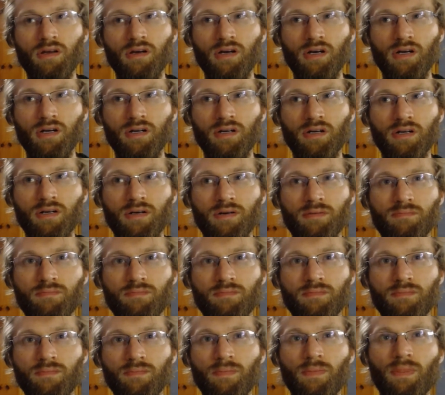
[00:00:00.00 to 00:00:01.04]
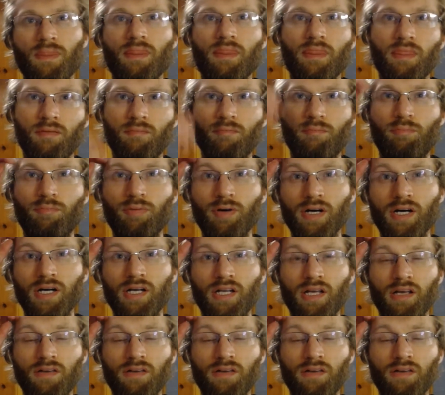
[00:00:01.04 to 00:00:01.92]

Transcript: Um, but